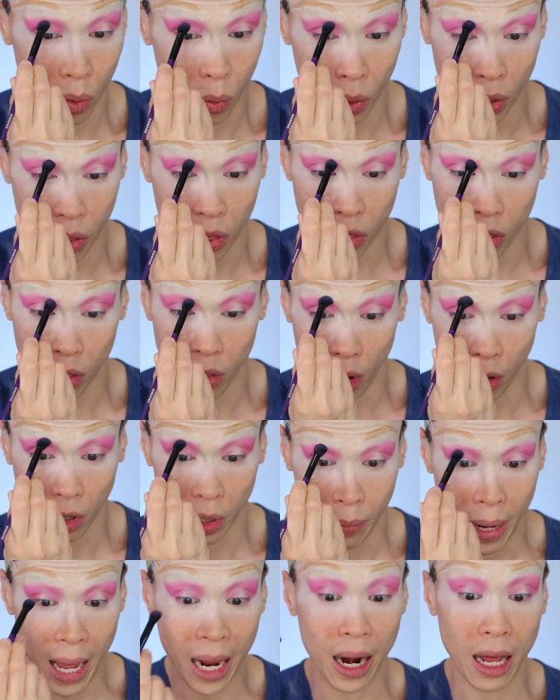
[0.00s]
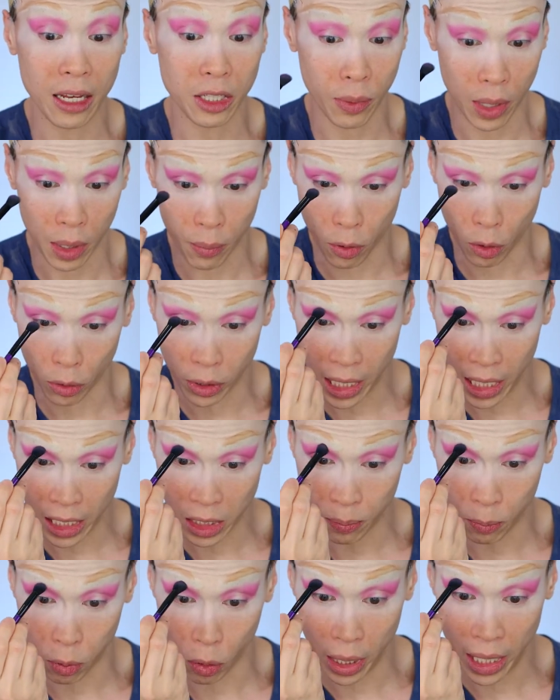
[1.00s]
with all the Black Lives Matter
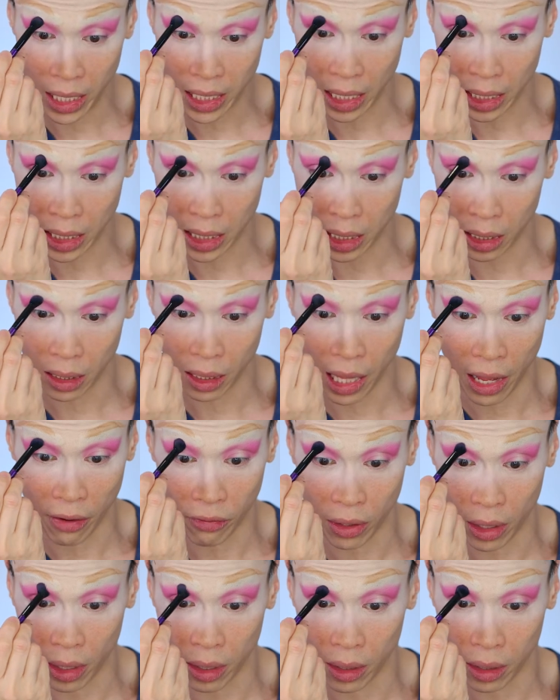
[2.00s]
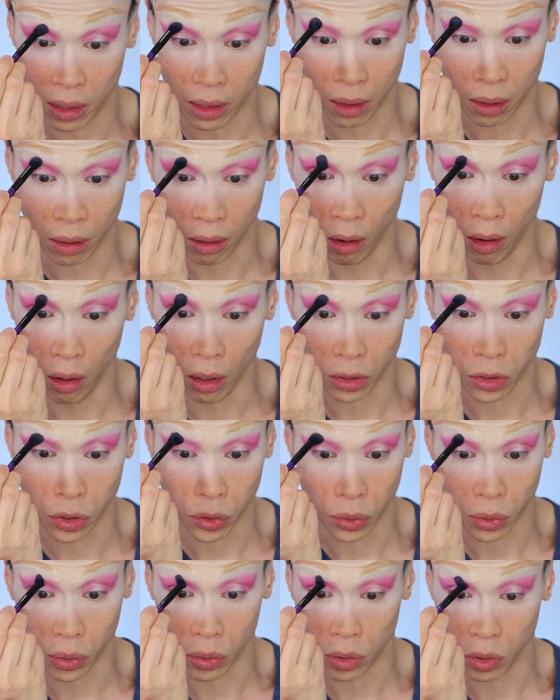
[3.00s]
protests, police still have the gall
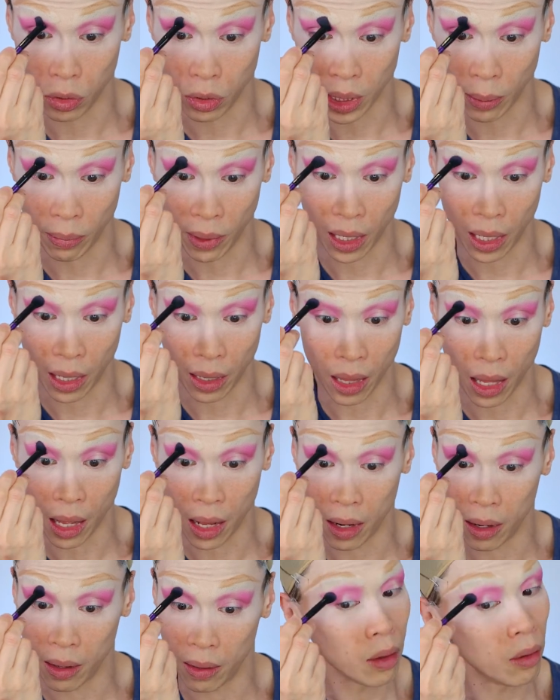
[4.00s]
to do something like that.